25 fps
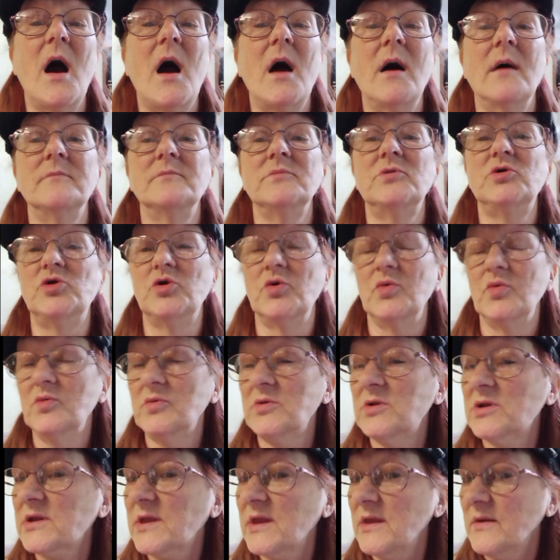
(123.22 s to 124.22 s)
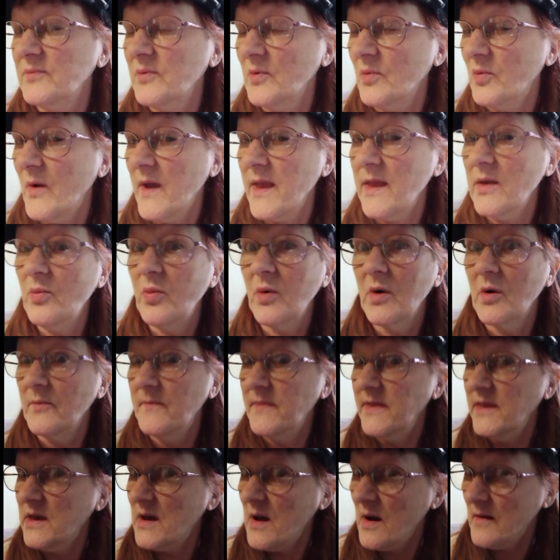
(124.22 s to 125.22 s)
Um, June's giveaway will
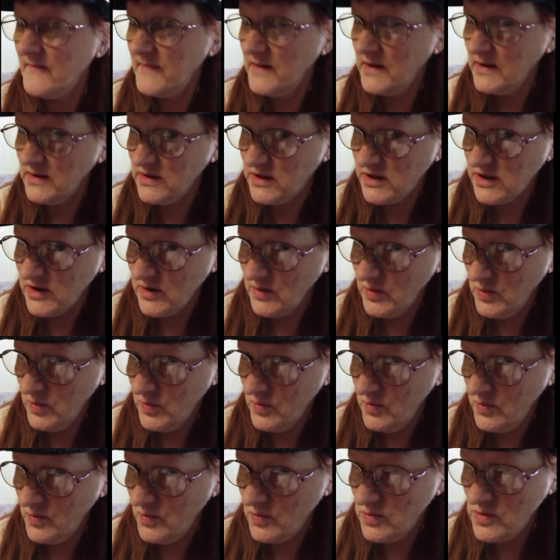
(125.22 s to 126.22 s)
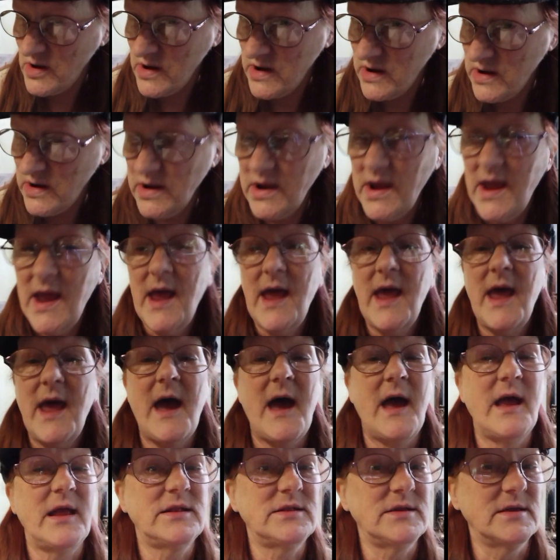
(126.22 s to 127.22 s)
be coming soon.
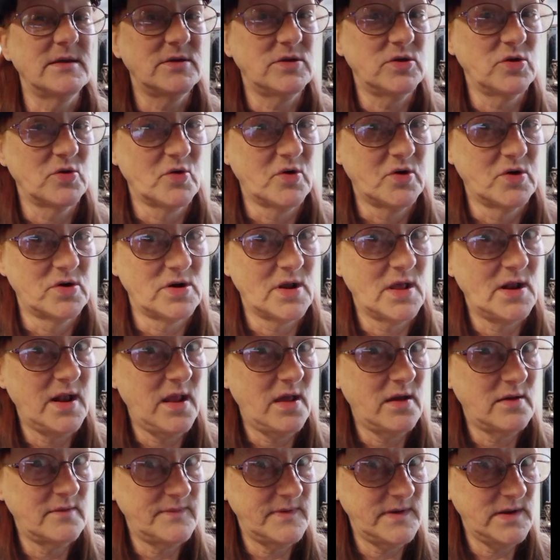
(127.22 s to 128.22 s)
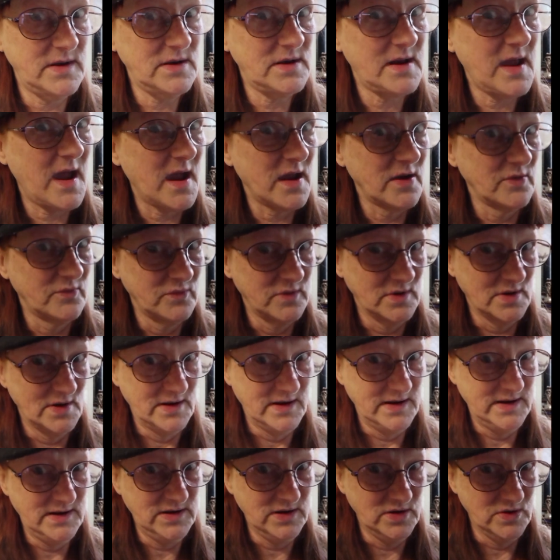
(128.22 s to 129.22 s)
I think you're going to love it. I
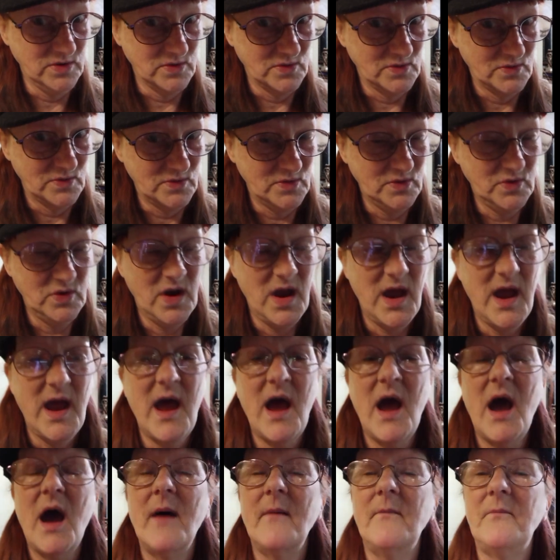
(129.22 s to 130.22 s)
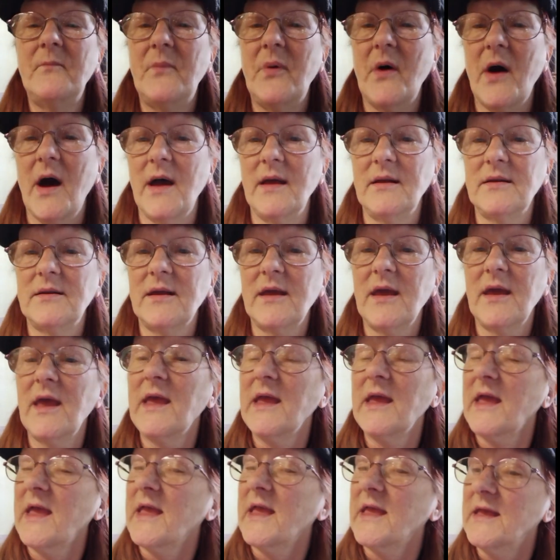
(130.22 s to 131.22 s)
really do. But
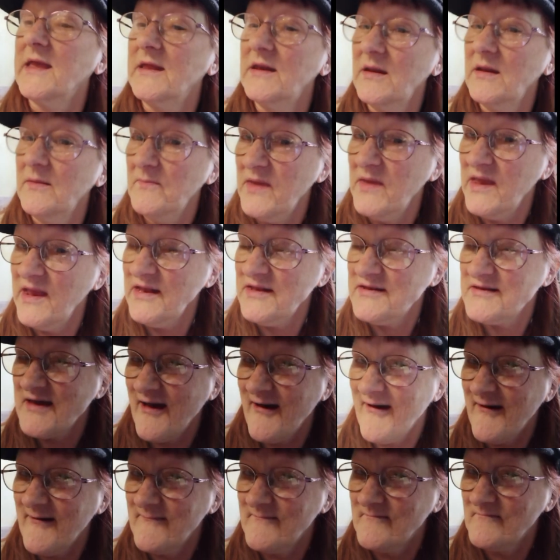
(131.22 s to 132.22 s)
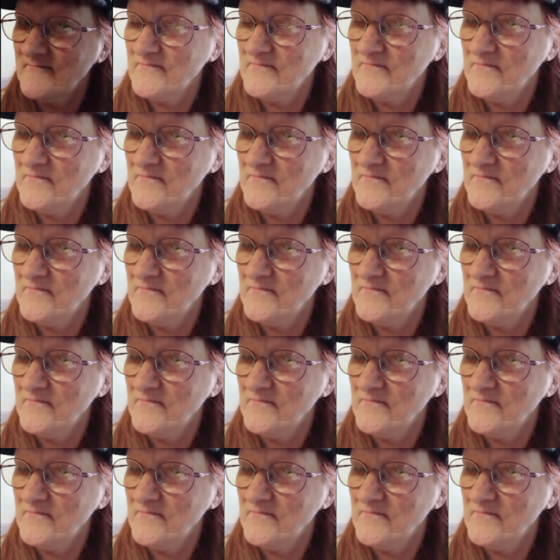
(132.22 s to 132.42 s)
in the meantime,